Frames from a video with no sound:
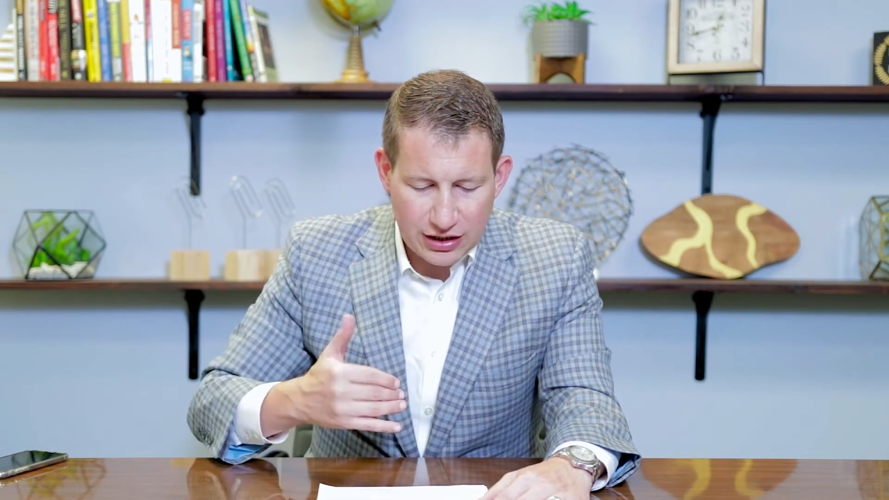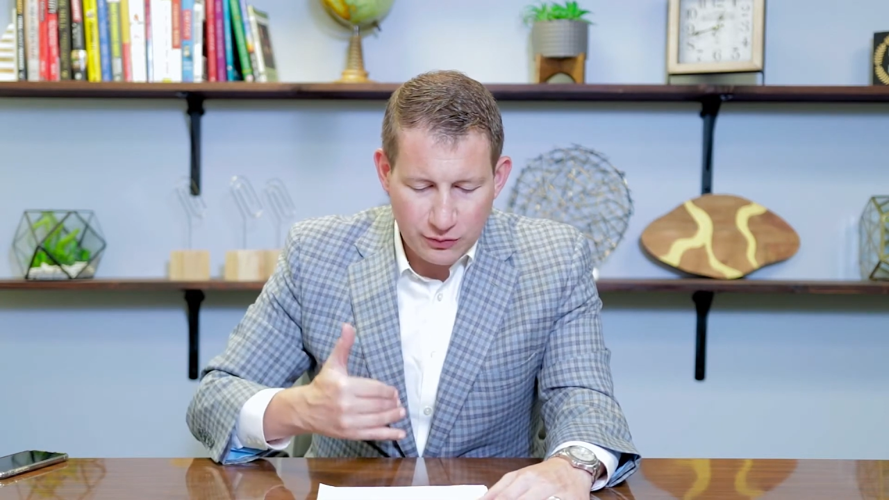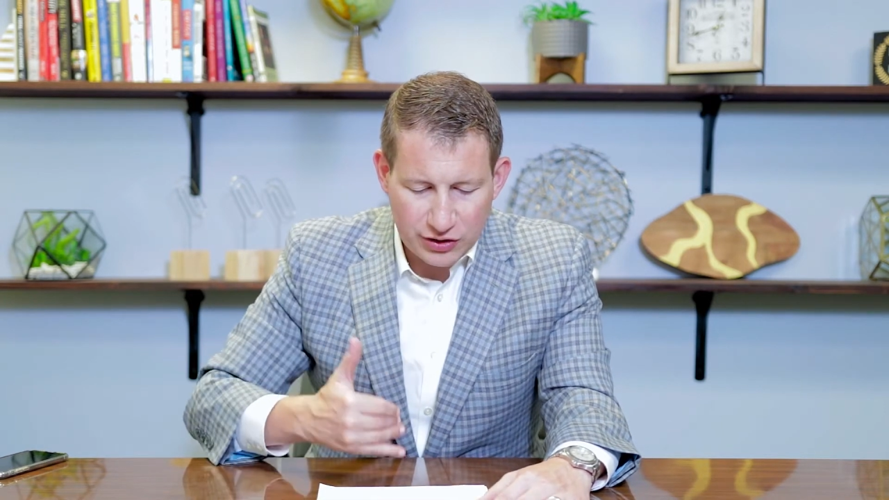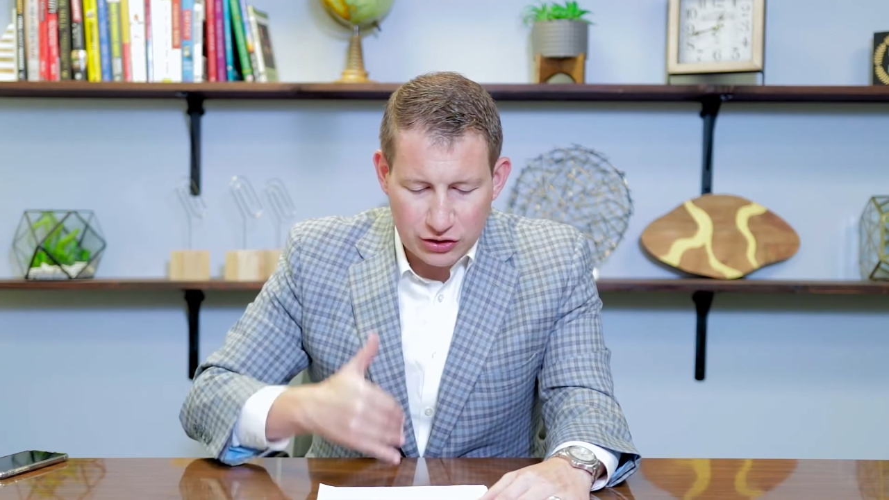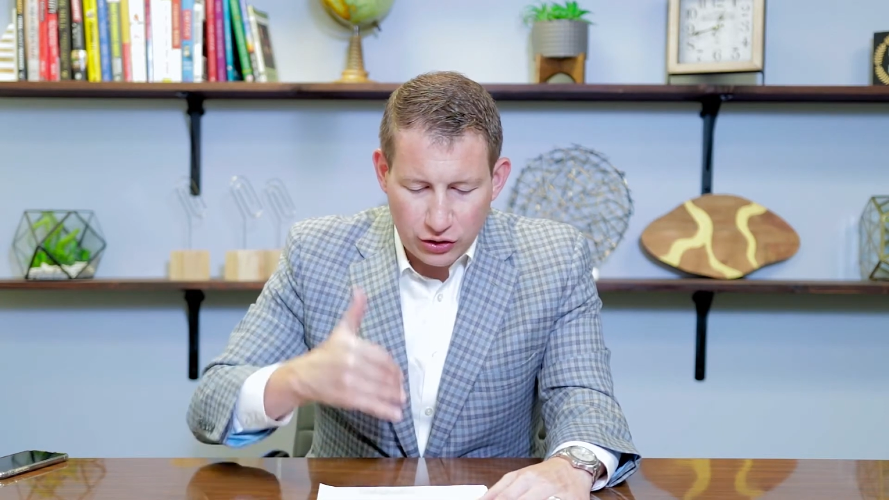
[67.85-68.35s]

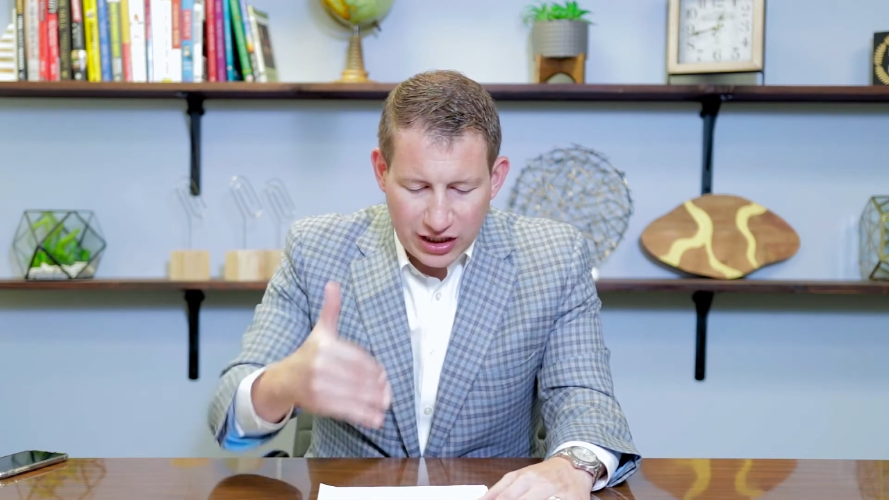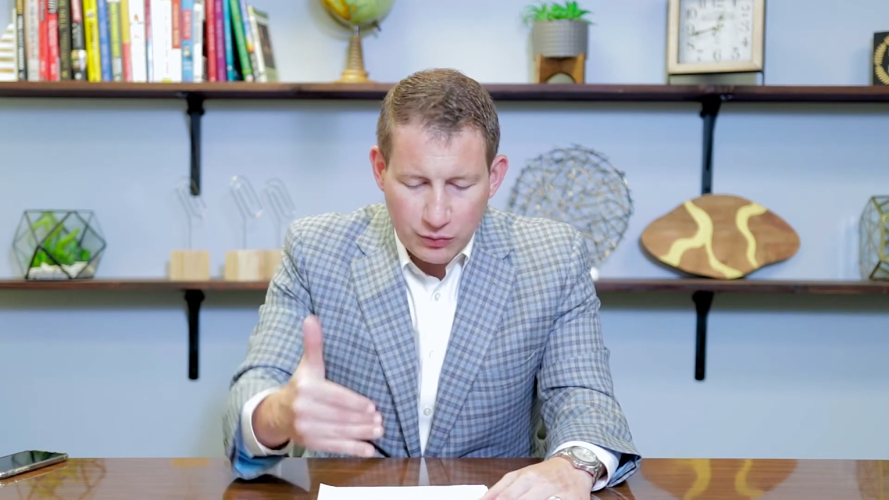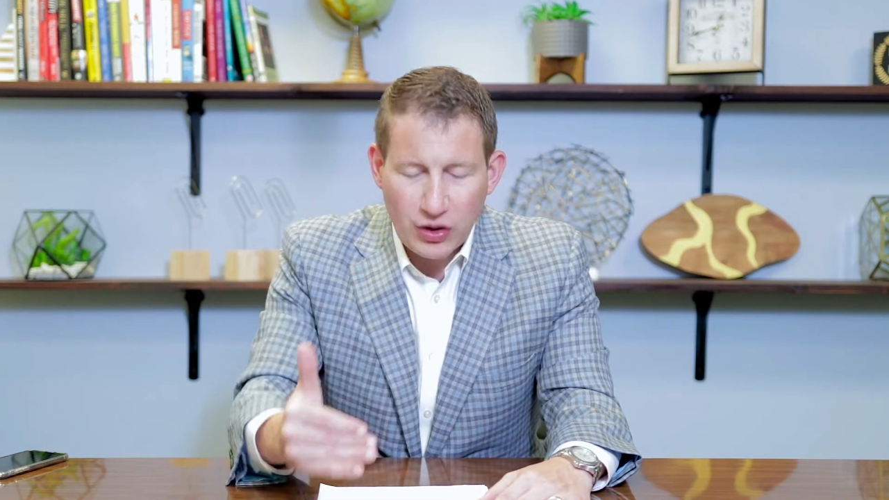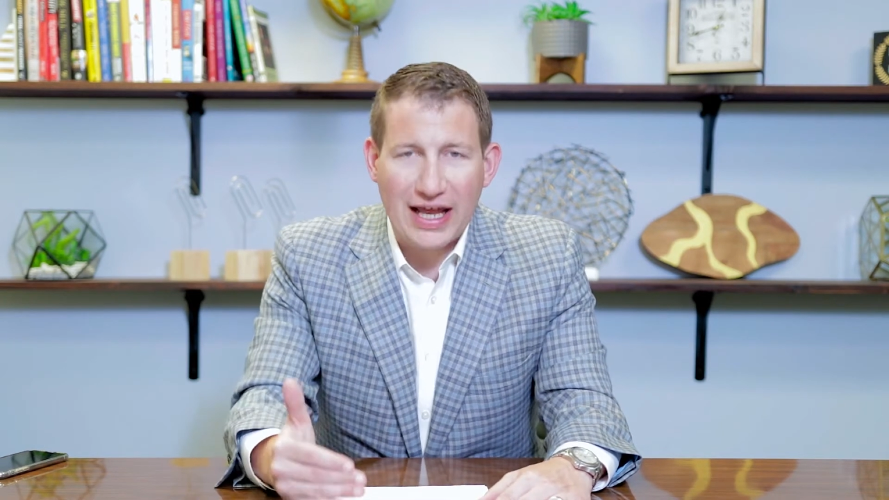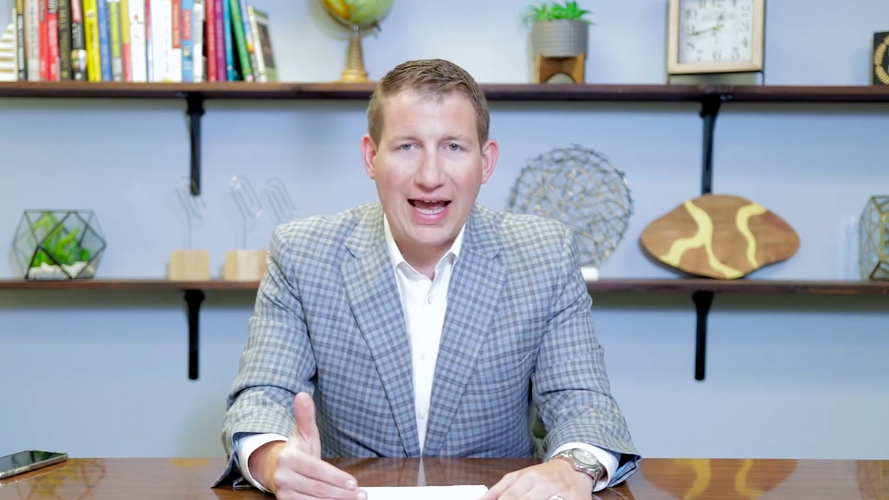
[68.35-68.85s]
when you look at
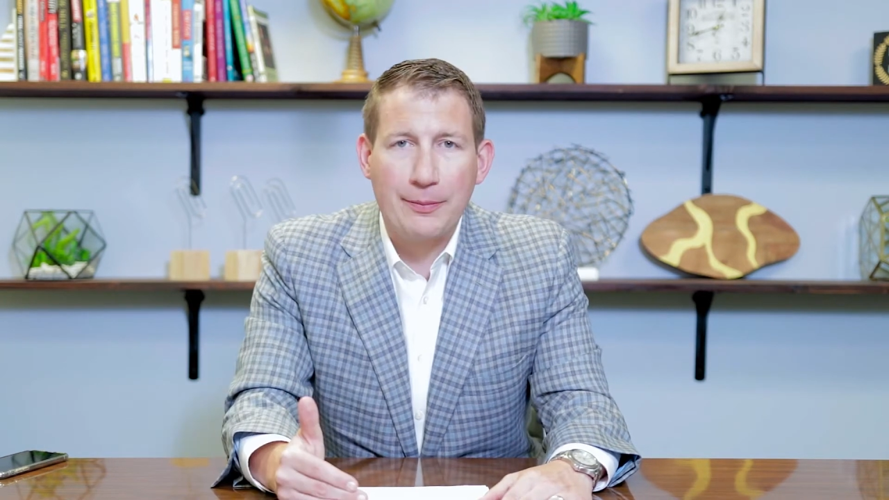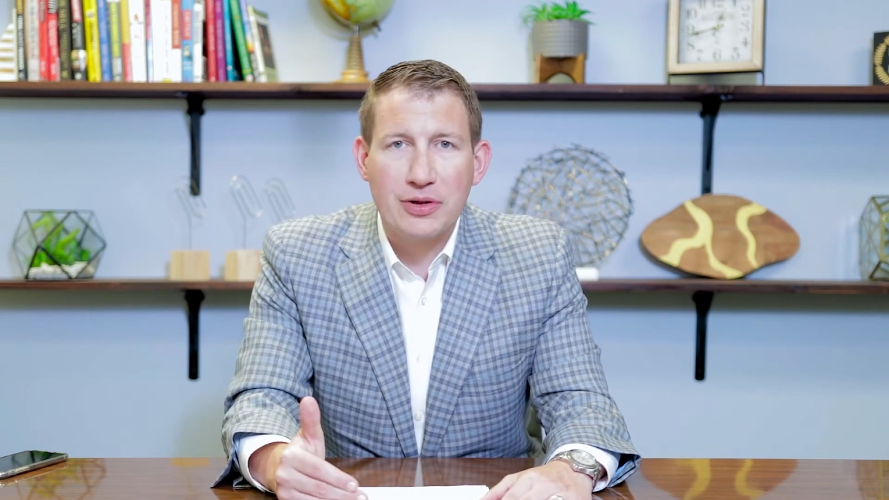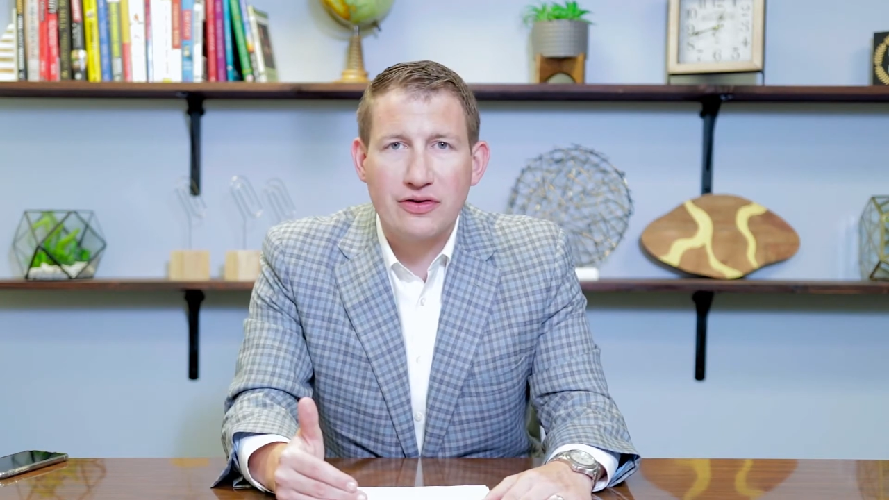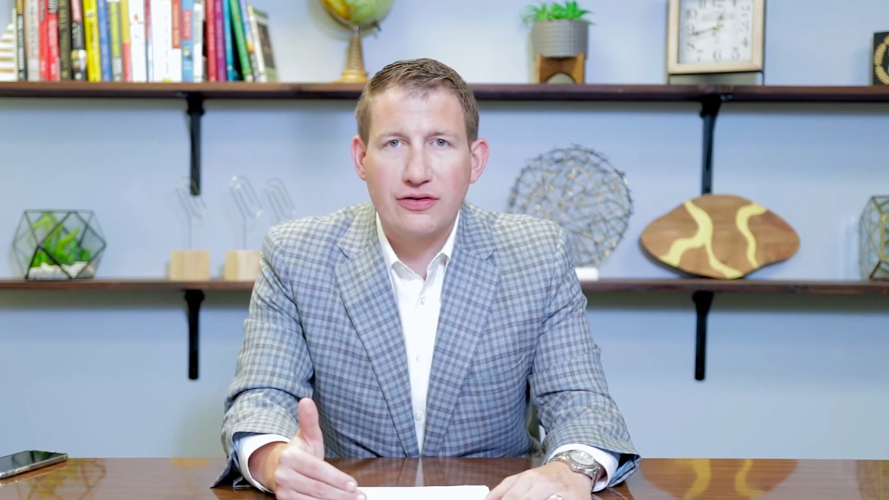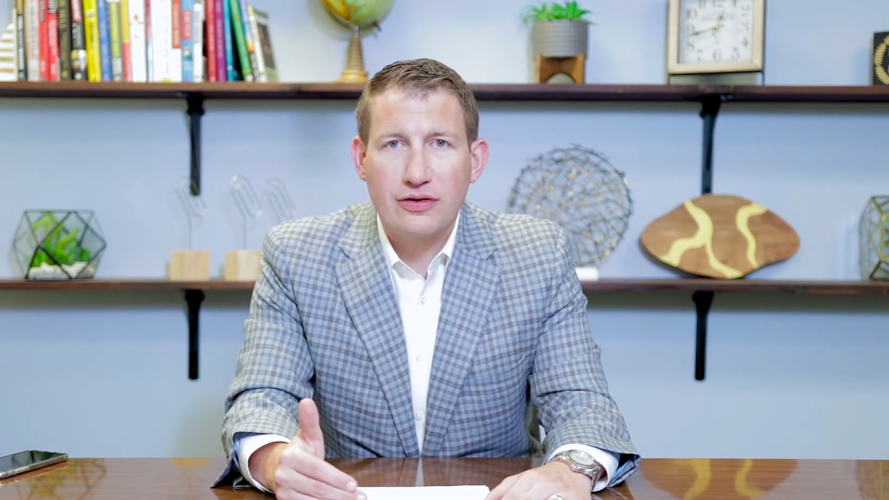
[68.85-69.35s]
what
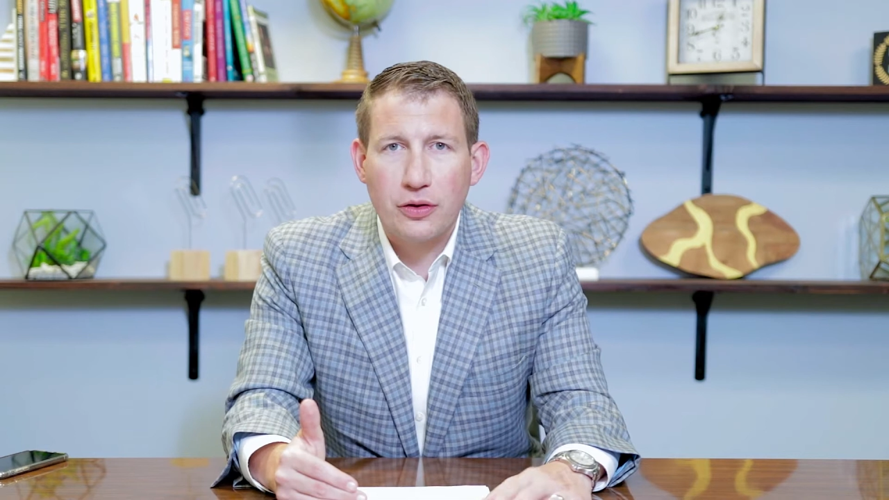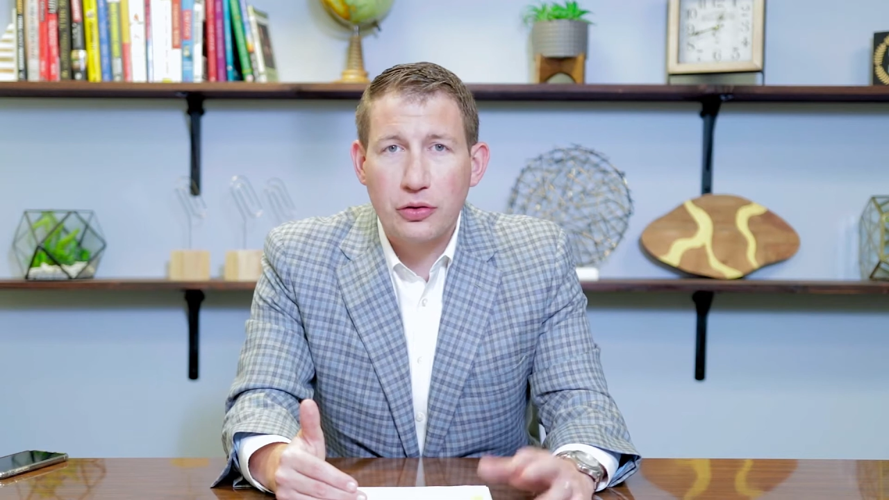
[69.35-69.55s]
happened